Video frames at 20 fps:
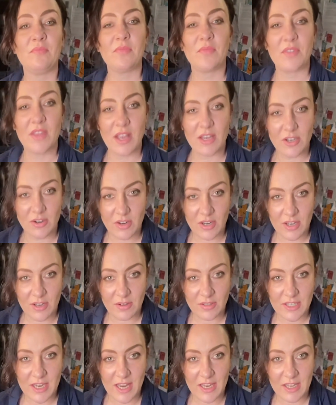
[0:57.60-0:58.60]
Then you're going
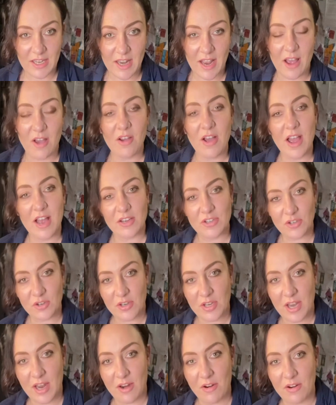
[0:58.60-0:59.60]
to take it out, add your
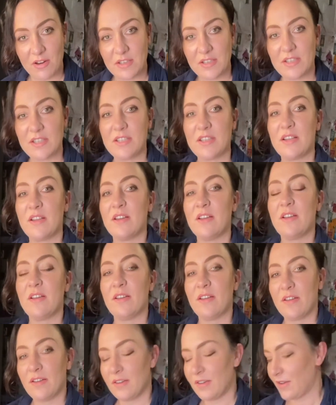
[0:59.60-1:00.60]
carrots,
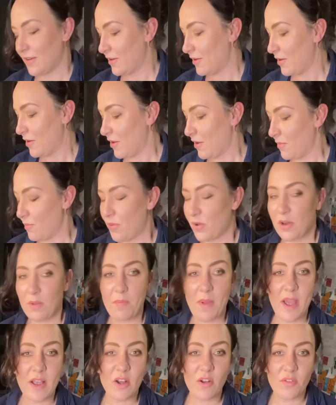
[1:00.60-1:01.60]
put it
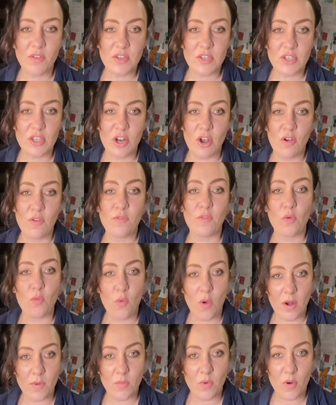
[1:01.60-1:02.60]
back on the stove for
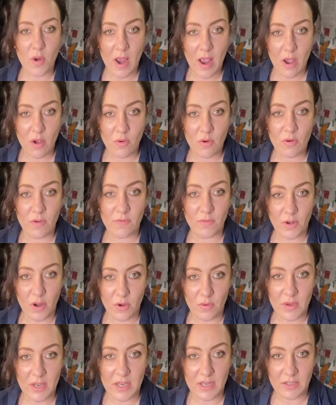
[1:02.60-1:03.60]
1 more hour of
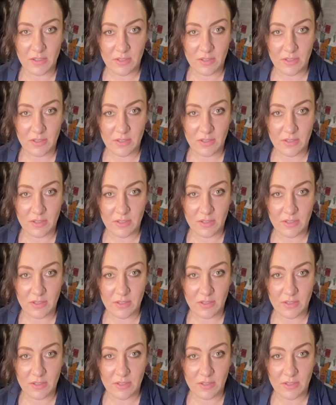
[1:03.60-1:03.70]
low heat,